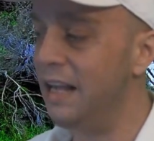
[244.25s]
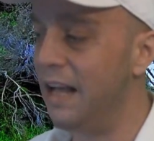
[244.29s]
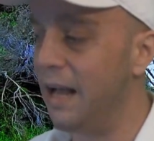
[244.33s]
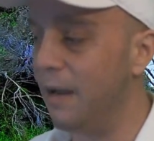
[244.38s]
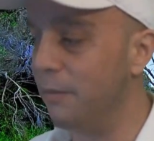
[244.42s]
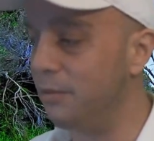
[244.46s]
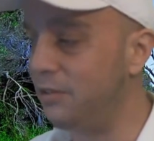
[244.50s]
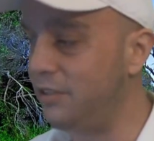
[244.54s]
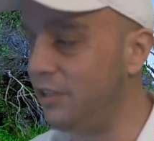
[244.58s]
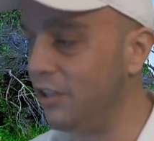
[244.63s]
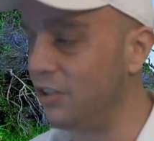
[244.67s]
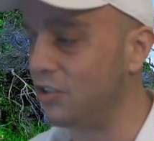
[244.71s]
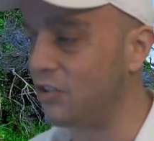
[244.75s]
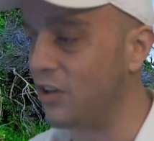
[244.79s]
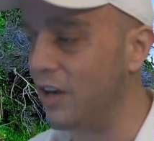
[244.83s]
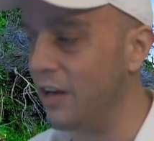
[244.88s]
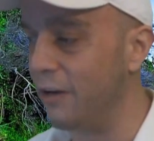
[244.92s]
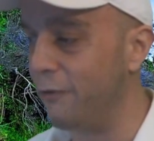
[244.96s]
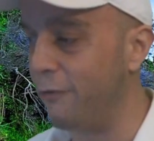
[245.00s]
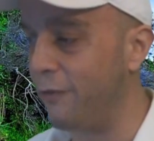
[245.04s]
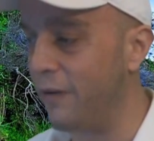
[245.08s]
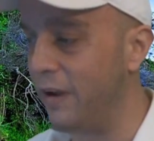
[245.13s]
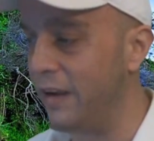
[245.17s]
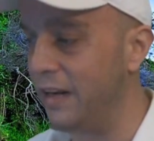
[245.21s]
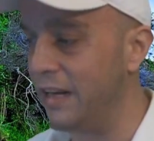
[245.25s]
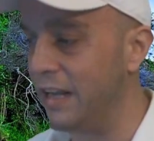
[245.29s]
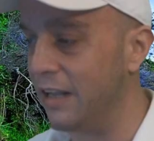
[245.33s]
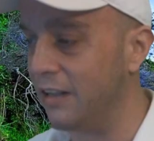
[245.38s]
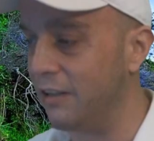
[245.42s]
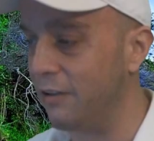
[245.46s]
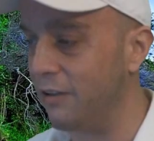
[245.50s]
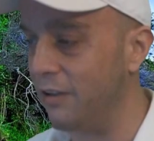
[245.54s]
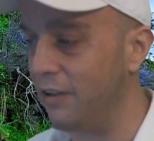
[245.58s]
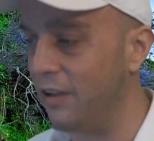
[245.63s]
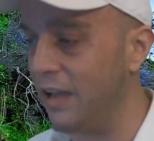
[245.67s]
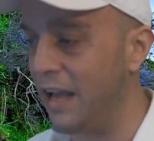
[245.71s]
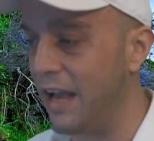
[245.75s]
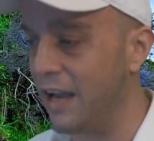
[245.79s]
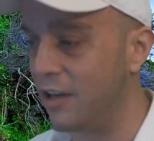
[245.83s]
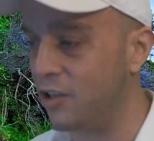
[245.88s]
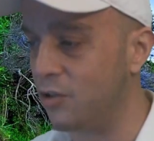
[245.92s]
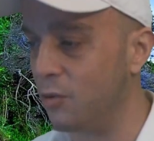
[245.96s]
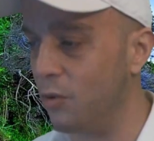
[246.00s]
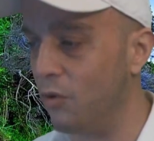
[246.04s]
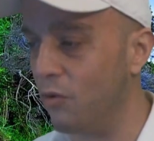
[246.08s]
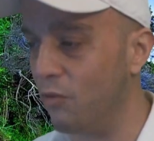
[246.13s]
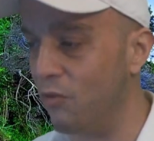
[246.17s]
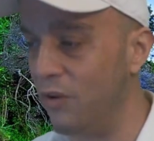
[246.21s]
I'm still trying to find out the
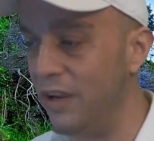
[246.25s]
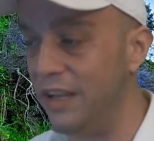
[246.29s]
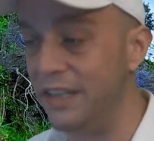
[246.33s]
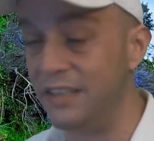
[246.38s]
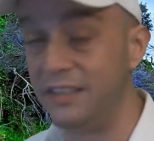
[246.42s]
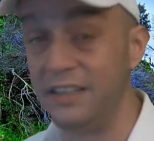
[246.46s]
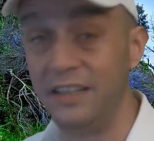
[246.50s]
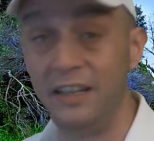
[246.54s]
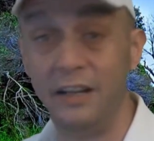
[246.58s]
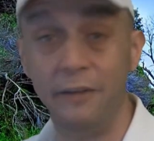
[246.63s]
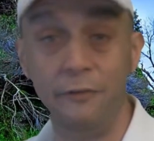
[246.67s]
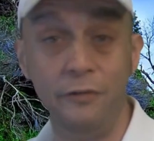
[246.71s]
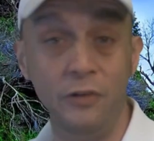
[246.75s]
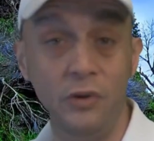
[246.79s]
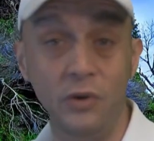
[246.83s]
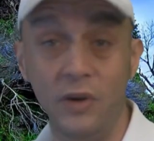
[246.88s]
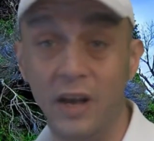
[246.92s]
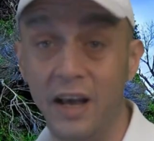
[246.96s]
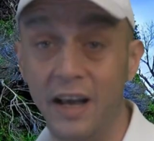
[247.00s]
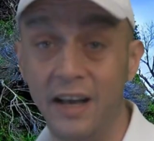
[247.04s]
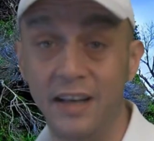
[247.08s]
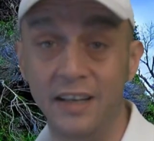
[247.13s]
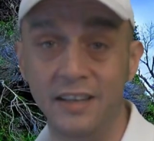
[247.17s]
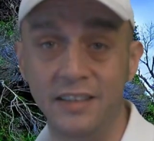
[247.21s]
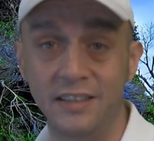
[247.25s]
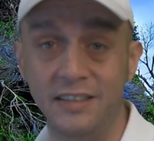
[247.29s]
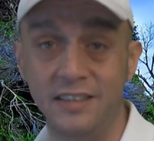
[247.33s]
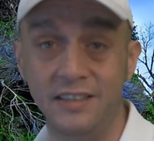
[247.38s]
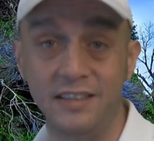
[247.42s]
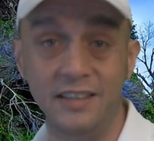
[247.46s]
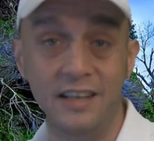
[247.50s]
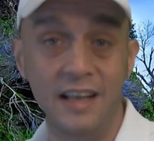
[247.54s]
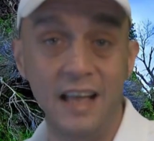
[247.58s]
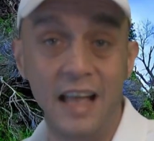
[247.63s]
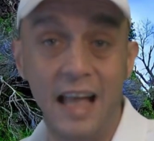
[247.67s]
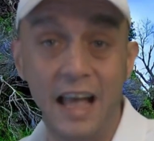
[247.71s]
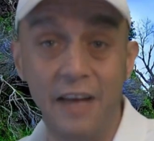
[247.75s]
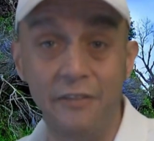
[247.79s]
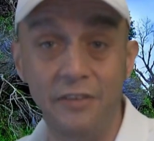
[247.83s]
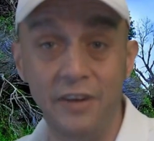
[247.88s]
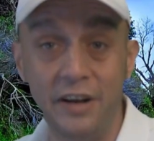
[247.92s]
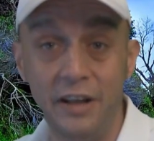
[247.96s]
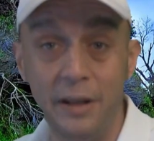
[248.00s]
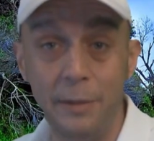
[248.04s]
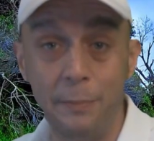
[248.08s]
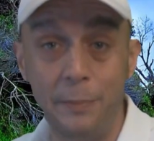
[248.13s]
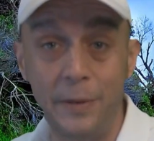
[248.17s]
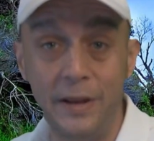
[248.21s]
actual reason. If you guys have
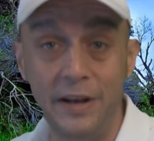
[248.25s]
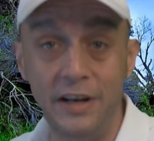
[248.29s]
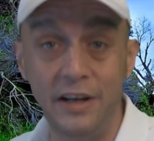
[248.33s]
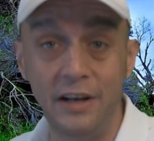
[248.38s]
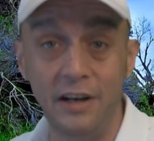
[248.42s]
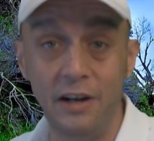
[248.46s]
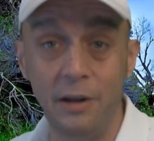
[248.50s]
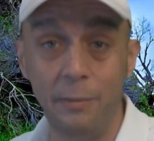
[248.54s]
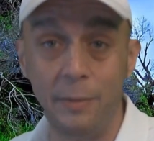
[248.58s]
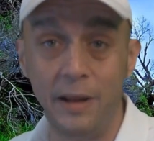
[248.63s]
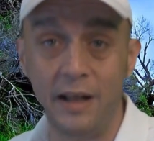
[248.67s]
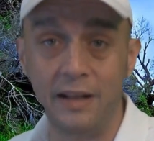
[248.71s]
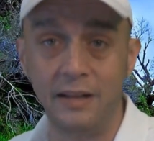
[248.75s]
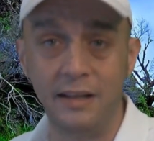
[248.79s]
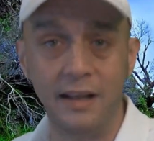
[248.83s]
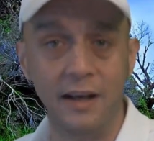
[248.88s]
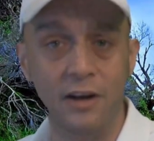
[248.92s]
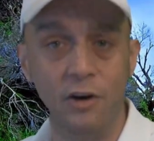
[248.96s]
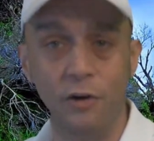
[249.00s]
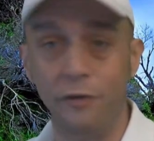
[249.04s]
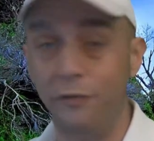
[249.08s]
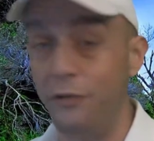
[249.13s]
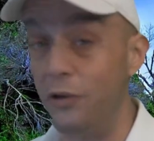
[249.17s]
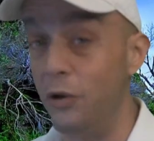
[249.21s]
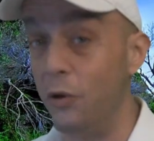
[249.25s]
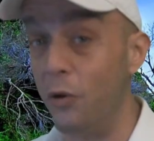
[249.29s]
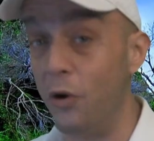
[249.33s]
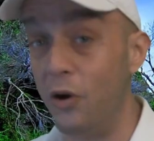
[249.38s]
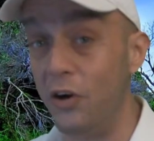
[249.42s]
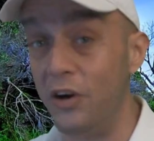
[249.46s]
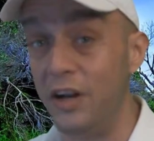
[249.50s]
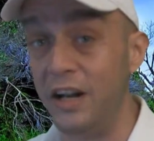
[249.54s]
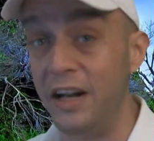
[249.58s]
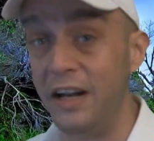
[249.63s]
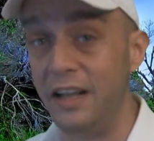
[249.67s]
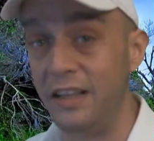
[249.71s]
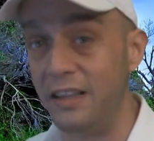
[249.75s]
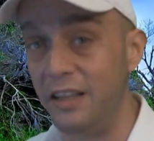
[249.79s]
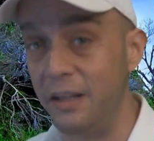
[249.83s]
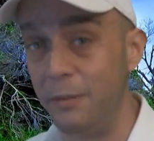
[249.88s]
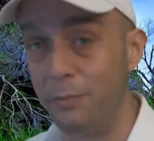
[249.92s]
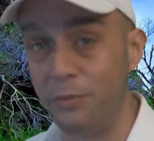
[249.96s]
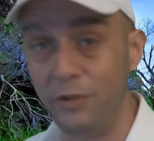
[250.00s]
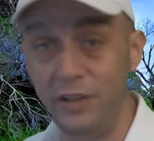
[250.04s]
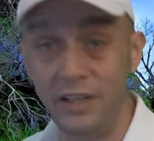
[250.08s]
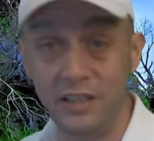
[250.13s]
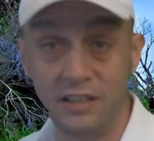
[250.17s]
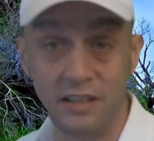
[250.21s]
any opinion about that, or if you heard anything,
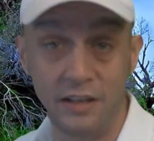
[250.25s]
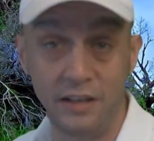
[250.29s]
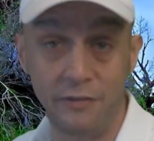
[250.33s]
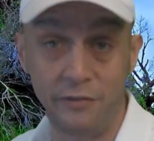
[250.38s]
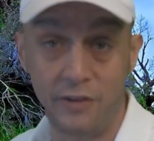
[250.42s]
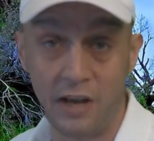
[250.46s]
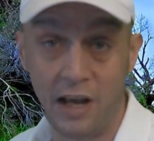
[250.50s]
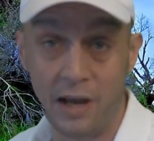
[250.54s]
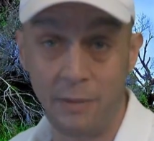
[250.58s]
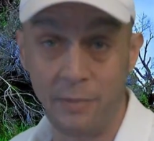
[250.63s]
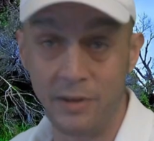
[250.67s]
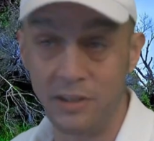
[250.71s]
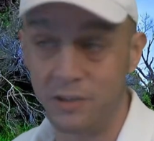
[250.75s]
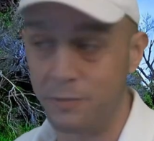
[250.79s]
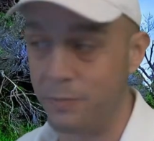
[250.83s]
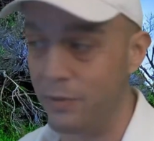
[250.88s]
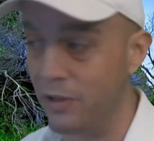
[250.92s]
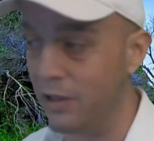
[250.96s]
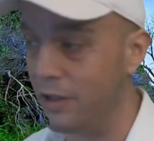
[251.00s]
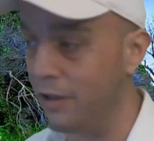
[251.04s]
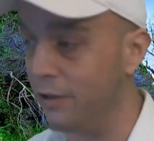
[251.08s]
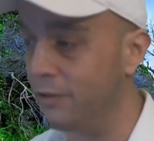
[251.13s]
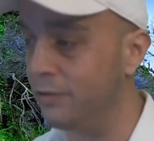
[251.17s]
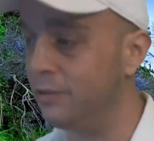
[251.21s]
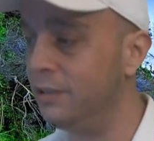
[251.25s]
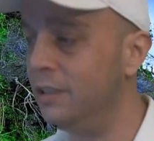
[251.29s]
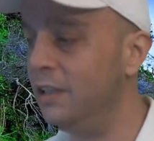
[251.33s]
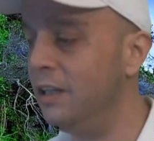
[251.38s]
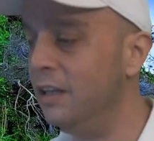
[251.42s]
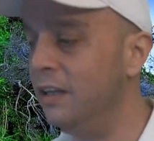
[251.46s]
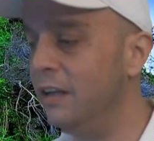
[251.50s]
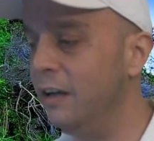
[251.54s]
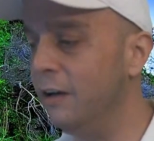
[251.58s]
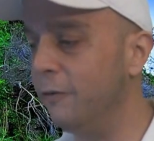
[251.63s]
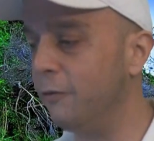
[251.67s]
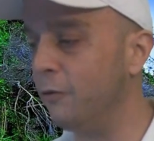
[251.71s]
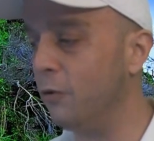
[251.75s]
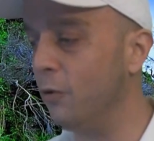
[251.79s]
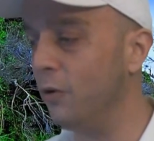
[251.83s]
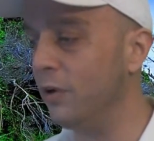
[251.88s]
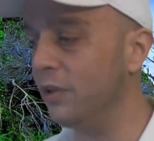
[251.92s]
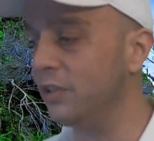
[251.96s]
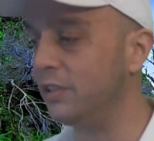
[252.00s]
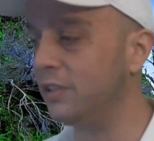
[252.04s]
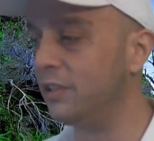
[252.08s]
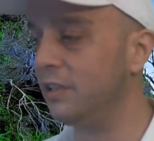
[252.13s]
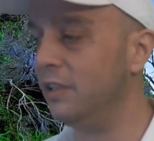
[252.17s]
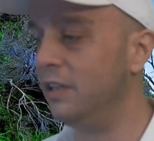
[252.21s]
please leave comments below. Of
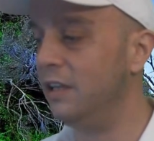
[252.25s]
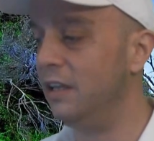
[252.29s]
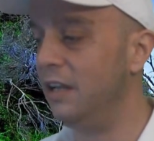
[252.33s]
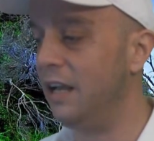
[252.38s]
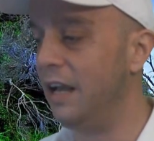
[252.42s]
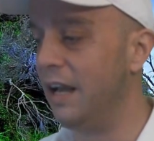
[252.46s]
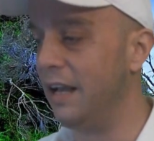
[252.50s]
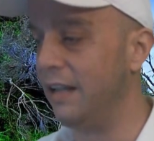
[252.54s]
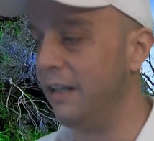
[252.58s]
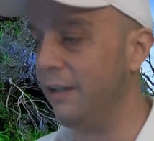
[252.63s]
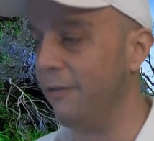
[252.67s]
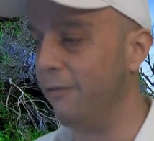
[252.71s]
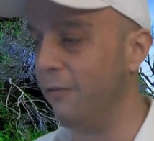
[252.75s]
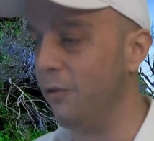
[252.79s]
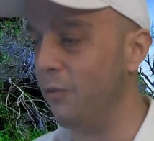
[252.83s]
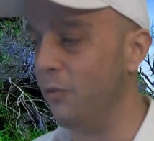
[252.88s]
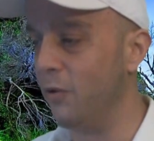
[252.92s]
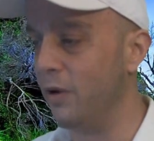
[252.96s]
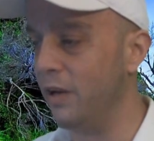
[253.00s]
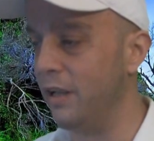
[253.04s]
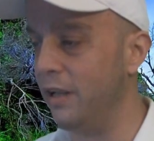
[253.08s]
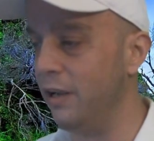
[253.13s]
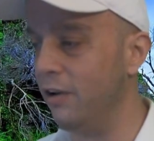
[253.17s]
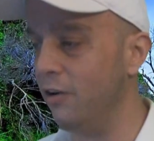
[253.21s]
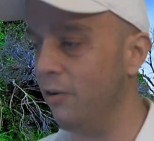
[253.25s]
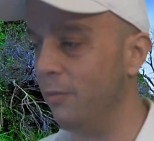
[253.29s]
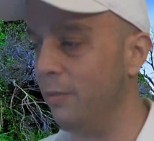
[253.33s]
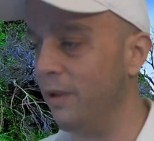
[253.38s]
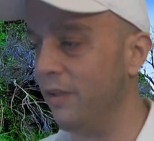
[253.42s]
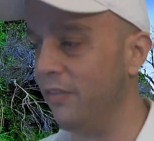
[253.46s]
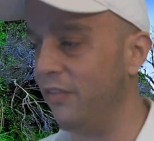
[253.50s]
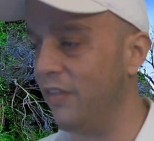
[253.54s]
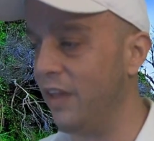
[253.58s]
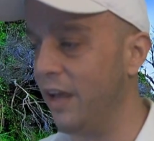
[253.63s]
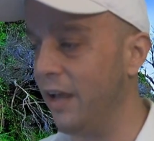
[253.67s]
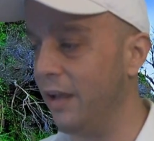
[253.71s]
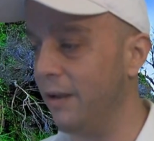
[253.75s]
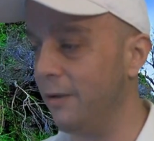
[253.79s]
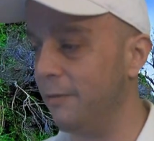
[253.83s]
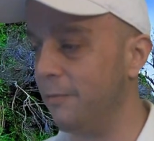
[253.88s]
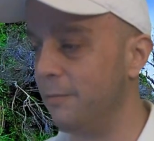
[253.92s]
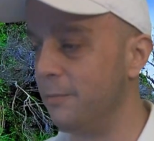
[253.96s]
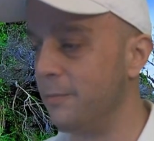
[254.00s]
course, I definitely want to hear about that.